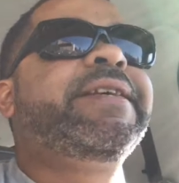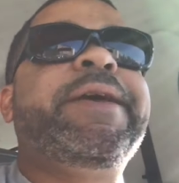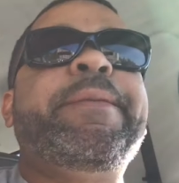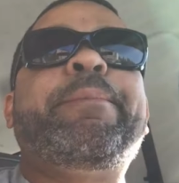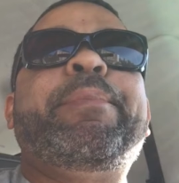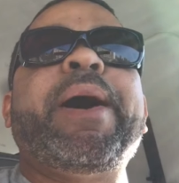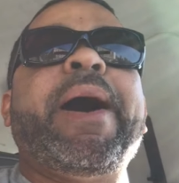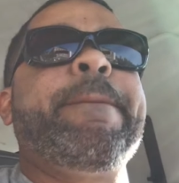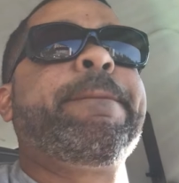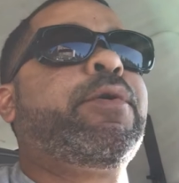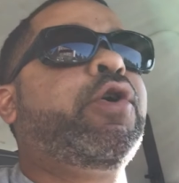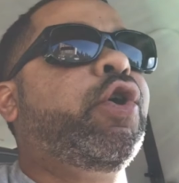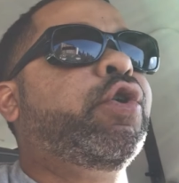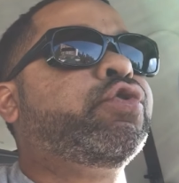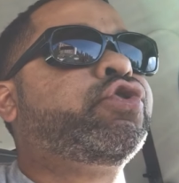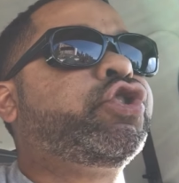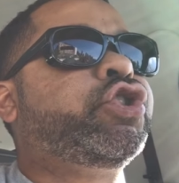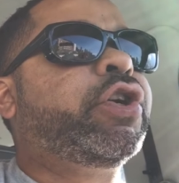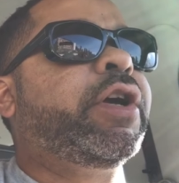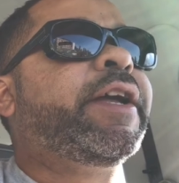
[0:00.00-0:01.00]
hip-hop
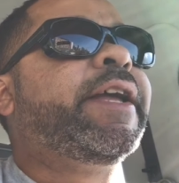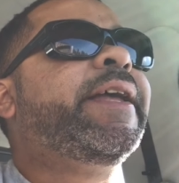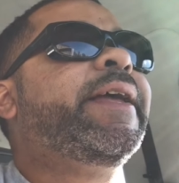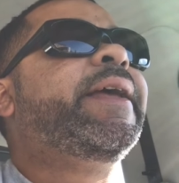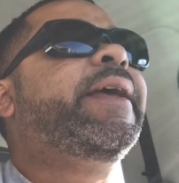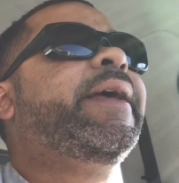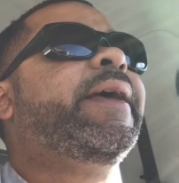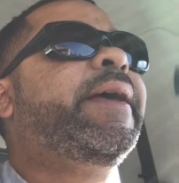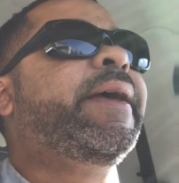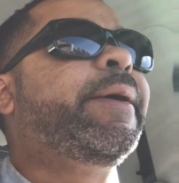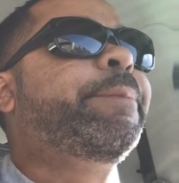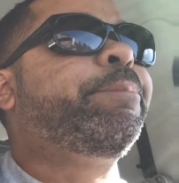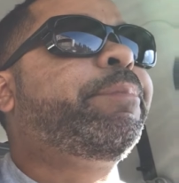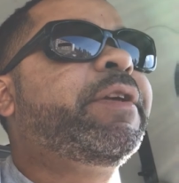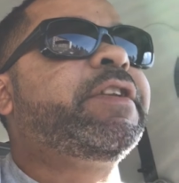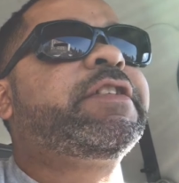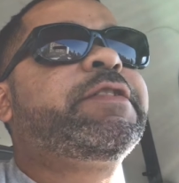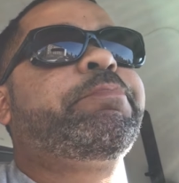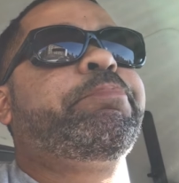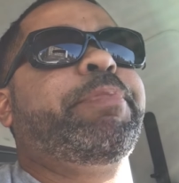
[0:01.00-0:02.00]
culture. Hip
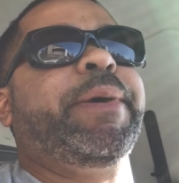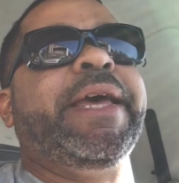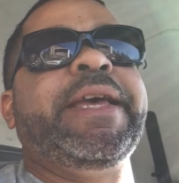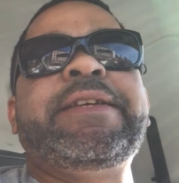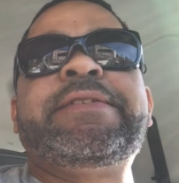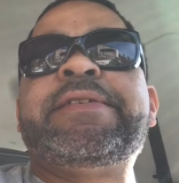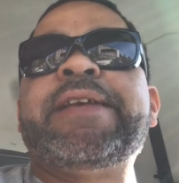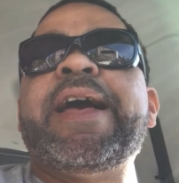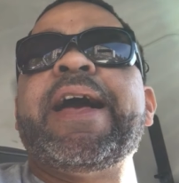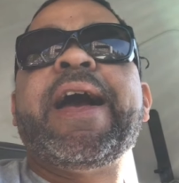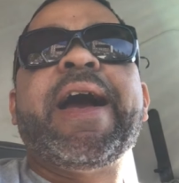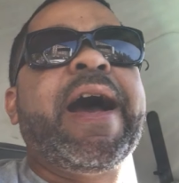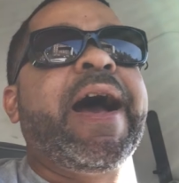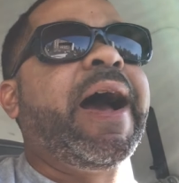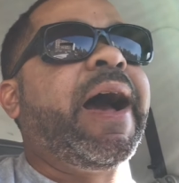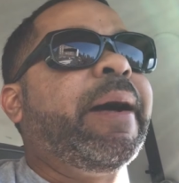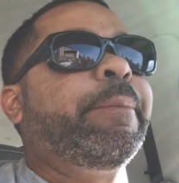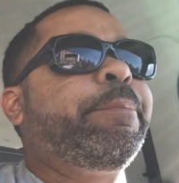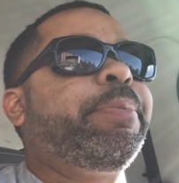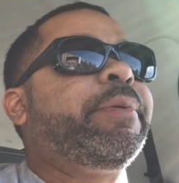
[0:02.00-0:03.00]
space
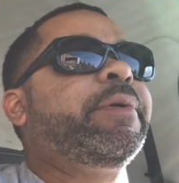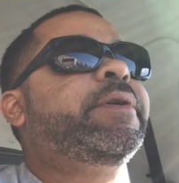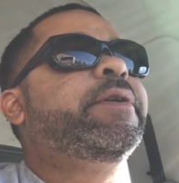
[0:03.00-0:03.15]
hop.